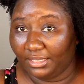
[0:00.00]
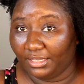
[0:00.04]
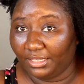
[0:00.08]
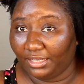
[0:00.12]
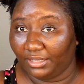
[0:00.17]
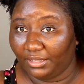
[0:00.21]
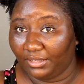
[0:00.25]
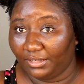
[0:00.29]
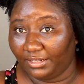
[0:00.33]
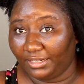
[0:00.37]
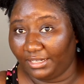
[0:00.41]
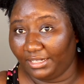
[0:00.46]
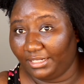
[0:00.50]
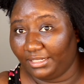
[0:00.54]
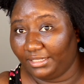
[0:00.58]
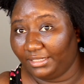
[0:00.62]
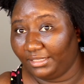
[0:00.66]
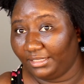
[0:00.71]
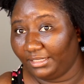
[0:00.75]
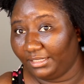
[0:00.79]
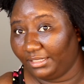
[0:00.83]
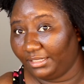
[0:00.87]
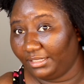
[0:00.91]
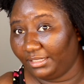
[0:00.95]
All right,
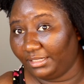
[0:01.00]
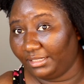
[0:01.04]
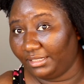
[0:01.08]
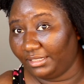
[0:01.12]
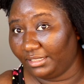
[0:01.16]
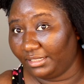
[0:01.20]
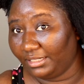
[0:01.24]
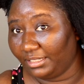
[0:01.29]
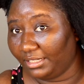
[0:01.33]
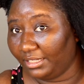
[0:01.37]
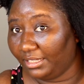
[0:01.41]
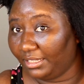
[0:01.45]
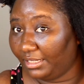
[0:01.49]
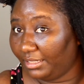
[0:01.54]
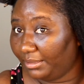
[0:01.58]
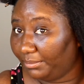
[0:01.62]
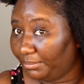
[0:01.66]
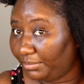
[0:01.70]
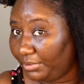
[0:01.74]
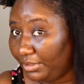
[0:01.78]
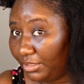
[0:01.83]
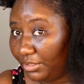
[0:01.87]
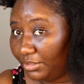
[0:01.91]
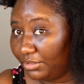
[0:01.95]
I
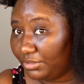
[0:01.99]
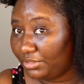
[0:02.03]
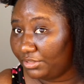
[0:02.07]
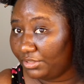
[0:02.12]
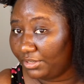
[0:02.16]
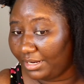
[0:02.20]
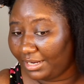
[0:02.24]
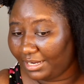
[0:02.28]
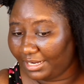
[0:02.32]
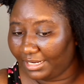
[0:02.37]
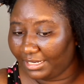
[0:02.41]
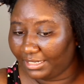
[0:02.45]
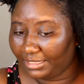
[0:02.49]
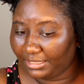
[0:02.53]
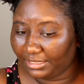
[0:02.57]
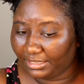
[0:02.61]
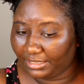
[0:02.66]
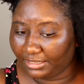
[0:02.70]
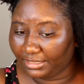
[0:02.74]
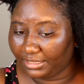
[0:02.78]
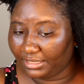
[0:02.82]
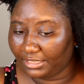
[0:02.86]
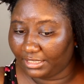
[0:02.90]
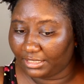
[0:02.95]
blow dried
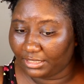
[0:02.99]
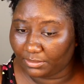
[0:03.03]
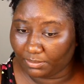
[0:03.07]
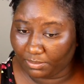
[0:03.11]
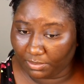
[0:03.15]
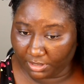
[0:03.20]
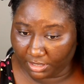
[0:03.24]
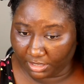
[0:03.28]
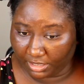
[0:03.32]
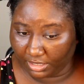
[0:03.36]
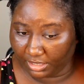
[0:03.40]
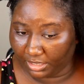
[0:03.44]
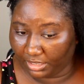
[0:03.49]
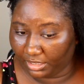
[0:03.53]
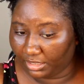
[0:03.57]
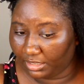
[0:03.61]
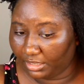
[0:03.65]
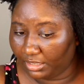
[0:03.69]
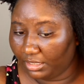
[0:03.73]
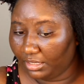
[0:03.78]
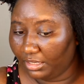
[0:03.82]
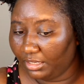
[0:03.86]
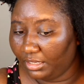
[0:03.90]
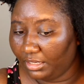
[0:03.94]
this
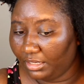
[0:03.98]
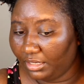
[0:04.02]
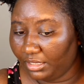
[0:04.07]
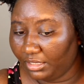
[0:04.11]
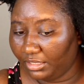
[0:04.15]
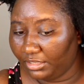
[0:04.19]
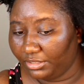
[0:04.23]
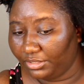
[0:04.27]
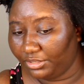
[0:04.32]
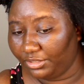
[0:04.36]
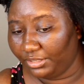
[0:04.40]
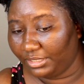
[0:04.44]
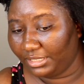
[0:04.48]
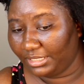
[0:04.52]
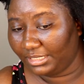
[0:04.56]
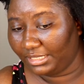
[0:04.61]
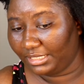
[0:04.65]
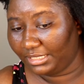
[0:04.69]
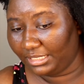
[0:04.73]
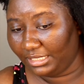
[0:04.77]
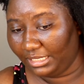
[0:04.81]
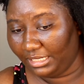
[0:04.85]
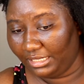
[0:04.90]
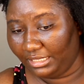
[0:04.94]
part. As you can
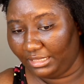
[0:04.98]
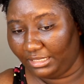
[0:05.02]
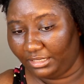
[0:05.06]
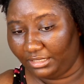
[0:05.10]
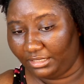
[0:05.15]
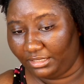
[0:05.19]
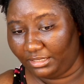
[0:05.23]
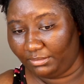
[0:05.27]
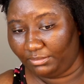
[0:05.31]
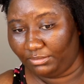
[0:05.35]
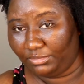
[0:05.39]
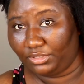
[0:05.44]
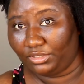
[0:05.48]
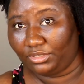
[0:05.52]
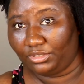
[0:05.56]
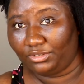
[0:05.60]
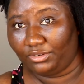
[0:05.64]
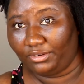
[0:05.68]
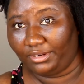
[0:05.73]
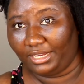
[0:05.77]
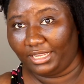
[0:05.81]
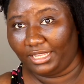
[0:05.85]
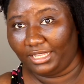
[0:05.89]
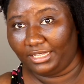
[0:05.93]
see, there's some
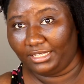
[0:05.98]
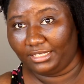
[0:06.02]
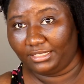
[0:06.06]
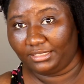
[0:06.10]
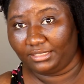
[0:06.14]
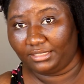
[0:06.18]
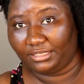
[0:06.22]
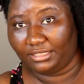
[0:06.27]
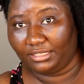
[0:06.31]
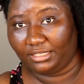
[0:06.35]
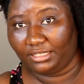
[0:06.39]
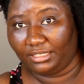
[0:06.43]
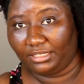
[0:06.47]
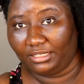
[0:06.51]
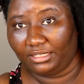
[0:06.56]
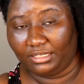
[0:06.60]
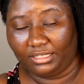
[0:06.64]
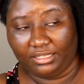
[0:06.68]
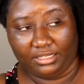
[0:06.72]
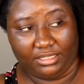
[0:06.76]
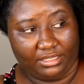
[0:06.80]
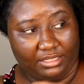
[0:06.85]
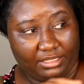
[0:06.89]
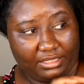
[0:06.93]
strands.
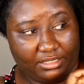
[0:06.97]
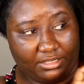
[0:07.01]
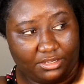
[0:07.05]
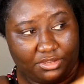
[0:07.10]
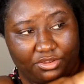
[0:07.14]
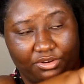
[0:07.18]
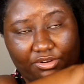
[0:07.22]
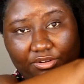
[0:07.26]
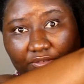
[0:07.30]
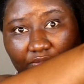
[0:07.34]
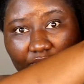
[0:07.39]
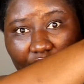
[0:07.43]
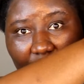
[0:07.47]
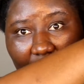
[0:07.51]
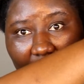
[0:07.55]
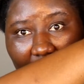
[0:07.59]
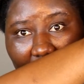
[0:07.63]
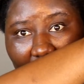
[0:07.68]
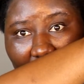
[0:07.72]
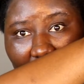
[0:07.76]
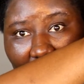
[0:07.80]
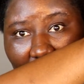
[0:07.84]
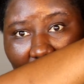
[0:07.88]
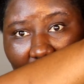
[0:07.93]
I don't know if you
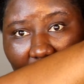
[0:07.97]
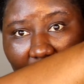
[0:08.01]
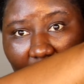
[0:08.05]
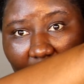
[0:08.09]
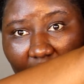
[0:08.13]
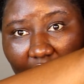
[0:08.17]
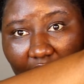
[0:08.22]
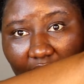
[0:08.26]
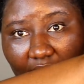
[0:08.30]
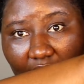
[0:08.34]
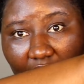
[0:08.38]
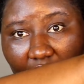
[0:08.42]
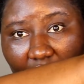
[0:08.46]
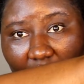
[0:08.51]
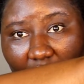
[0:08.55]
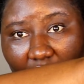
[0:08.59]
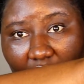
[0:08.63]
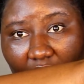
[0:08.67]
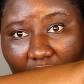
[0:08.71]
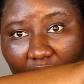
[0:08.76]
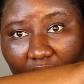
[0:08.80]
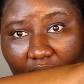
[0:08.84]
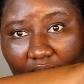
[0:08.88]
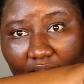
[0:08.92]
guys can see
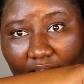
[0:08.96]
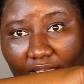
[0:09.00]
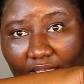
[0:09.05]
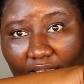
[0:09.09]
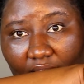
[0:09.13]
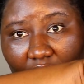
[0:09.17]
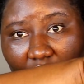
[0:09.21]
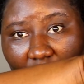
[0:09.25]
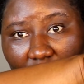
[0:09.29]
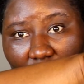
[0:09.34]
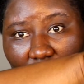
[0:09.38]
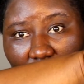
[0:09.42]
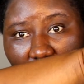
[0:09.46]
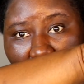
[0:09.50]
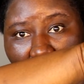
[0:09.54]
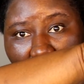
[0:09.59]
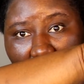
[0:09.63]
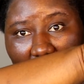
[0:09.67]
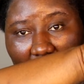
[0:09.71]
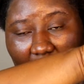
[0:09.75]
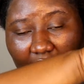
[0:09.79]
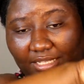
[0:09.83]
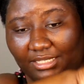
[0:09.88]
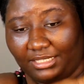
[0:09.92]

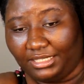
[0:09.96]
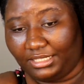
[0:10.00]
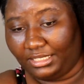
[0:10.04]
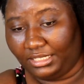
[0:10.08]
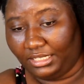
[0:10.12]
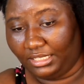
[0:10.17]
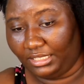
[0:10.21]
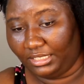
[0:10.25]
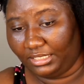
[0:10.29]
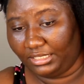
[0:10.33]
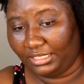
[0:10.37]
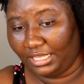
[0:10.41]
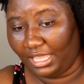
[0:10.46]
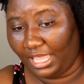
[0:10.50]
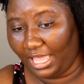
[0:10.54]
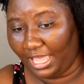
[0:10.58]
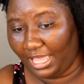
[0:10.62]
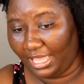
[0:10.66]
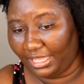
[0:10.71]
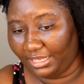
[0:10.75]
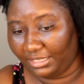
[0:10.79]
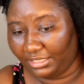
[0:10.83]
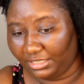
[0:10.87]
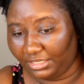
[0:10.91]
strands still
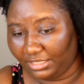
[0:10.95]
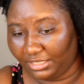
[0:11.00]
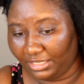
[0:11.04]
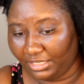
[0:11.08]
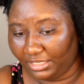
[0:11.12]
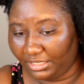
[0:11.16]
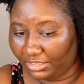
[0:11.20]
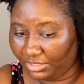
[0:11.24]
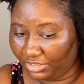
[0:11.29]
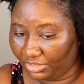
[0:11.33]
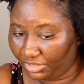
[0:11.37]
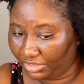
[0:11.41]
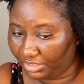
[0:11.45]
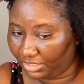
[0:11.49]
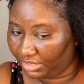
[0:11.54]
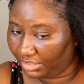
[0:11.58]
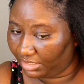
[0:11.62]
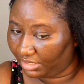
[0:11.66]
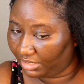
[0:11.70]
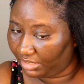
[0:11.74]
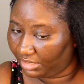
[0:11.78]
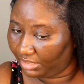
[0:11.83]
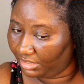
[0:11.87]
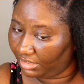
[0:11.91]
attached, and it's
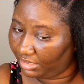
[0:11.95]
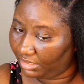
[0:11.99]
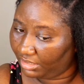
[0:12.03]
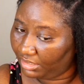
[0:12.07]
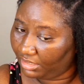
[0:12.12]
just